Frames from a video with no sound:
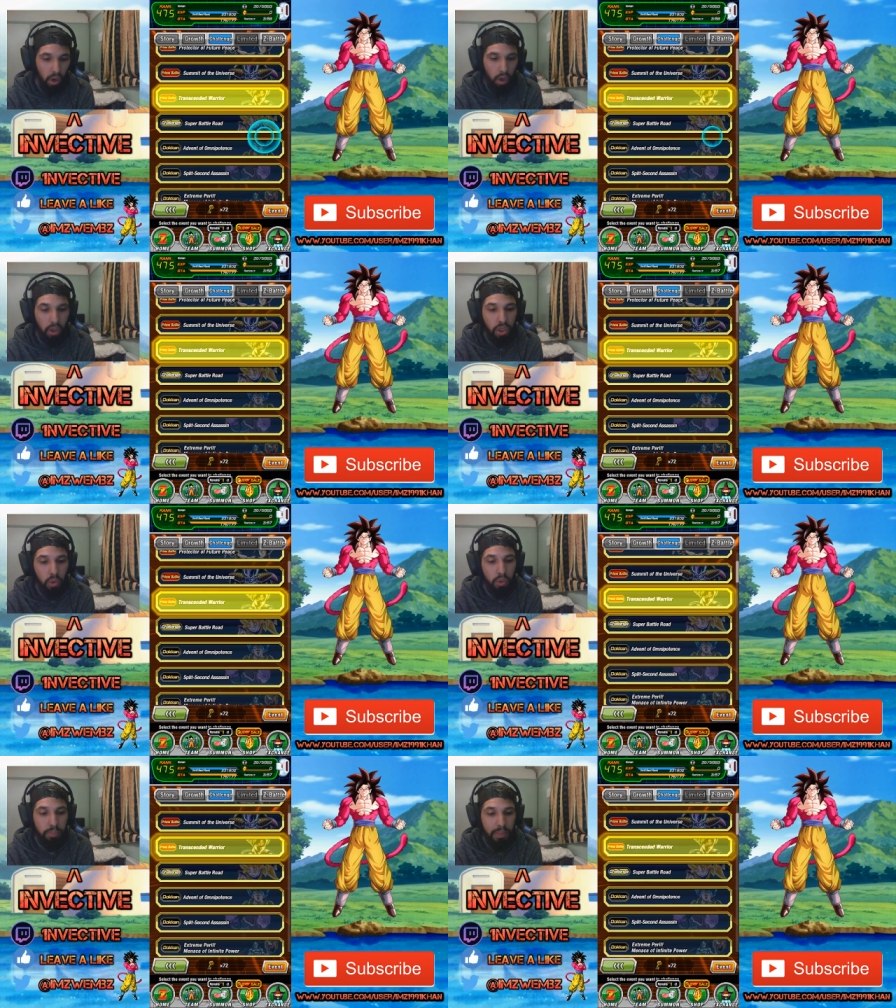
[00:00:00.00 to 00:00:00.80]
Are you
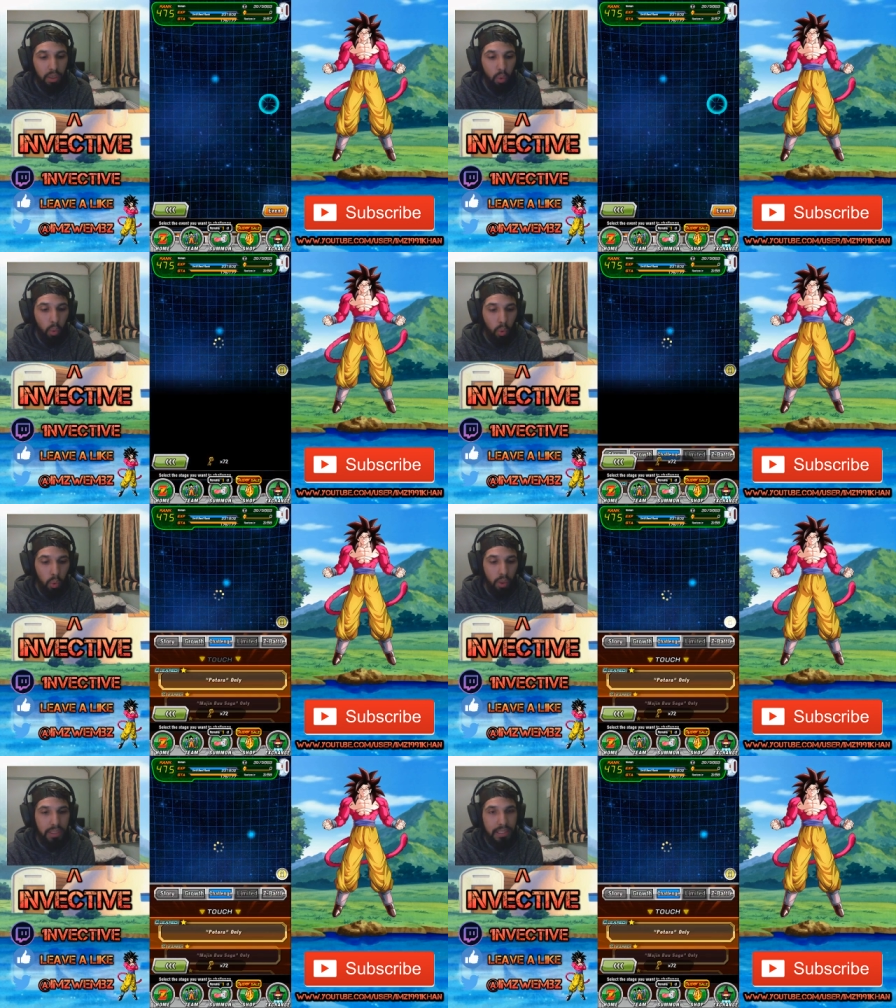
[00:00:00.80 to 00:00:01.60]
going to beat all
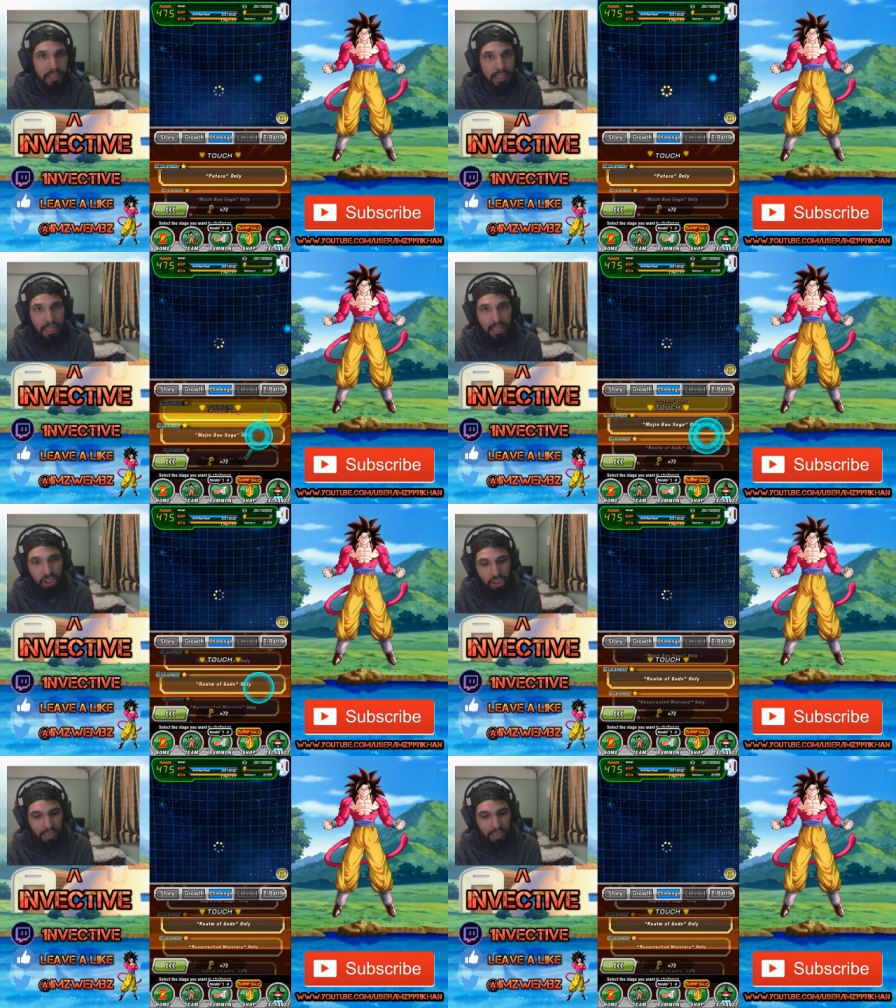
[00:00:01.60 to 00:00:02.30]
of these stages